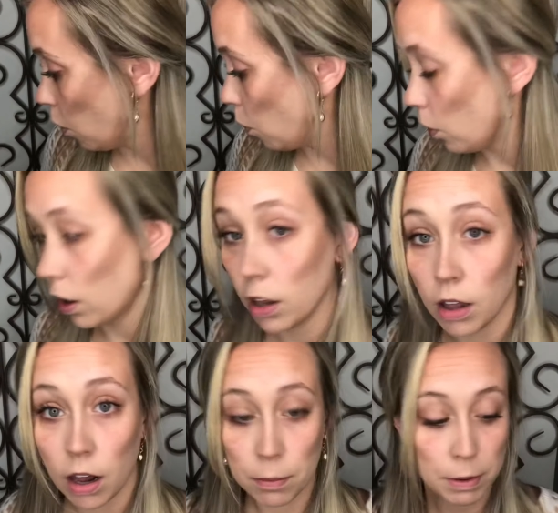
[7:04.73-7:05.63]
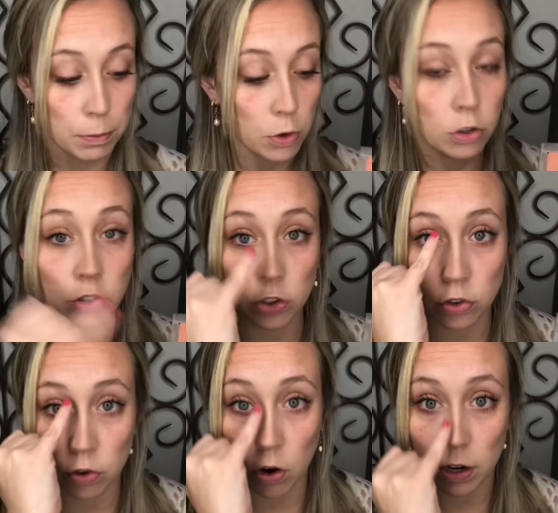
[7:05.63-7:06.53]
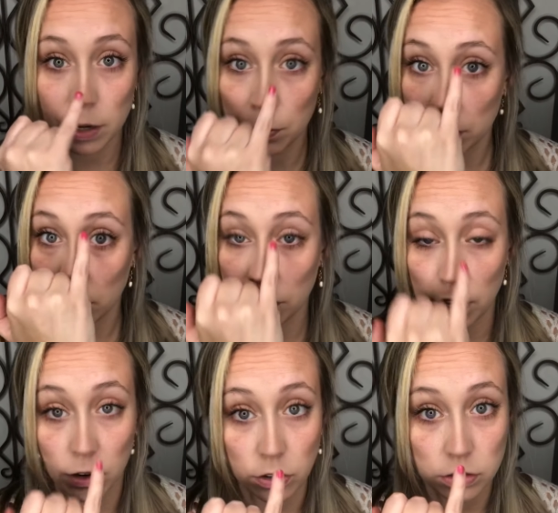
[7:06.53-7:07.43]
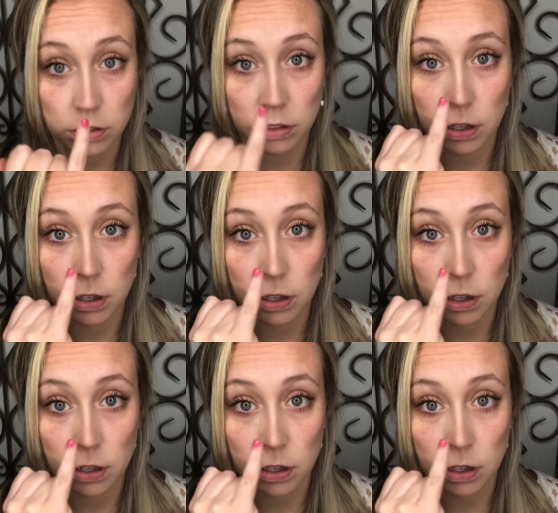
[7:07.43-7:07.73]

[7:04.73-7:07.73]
Or a lot of people just draw it in with their fingers.